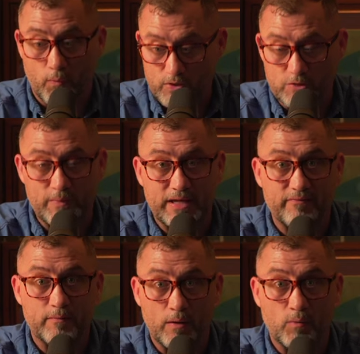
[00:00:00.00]
we should be
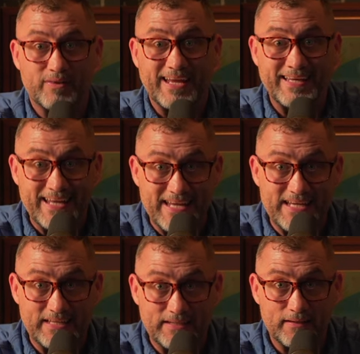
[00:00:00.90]
giving men what they need.